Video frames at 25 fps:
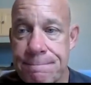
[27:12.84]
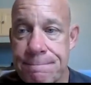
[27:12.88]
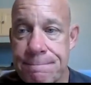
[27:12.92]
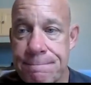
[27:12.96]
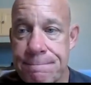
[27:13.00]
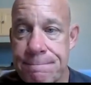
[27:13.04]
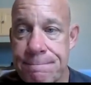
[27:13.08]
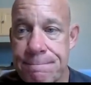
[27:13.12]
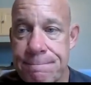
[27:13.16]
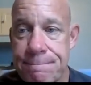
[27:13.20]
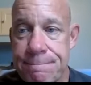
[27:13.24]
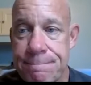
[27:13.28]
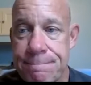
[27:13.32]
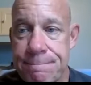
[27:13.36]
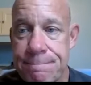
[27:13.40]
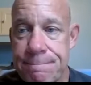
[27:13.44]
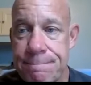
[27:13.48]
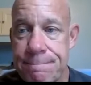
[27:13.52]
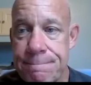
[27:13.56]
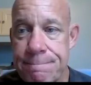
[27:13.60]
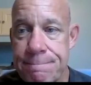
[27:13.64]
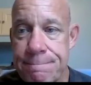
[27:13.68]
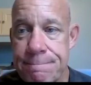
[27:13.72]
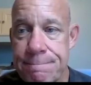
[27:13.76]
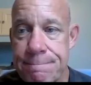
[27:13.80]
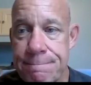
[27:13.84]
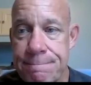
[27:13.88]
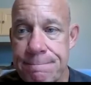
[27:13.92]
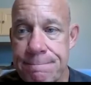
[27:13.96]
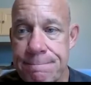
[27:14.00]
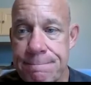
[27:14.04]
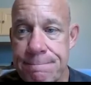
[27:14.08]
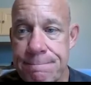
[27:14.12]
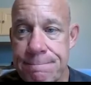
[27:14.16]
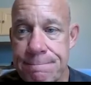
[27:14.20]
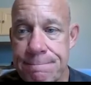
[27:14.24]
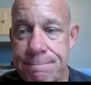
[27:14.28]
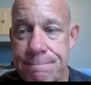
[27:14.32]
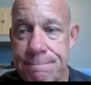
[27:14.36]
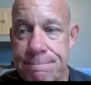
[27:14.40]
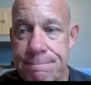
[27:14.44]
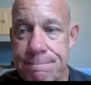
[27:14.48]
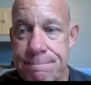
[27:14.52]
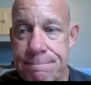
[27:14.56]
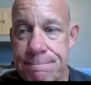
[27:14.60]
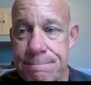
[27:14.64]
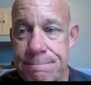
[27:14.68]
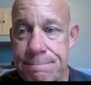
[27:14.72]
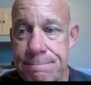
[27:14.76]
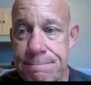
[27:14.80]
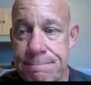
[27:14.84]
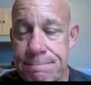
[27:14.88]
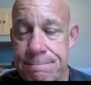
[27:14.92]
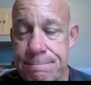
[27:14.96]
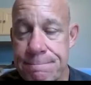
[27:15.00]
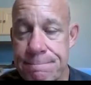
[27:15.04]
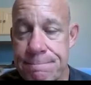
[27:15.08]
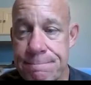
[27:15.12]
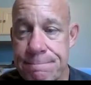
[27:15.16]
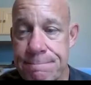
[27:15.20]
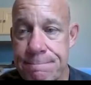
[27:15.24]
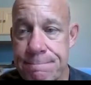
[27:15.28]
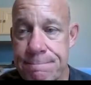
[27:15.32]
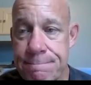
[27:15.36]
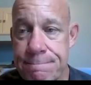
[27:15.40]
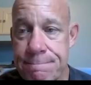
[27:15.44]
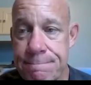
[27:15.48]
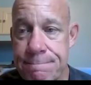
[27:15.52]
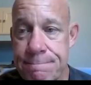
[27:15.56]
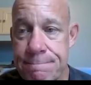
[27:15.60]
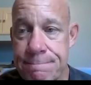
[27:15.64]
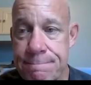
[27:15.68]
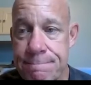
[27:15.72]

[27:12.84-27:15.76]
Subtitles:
[no speech]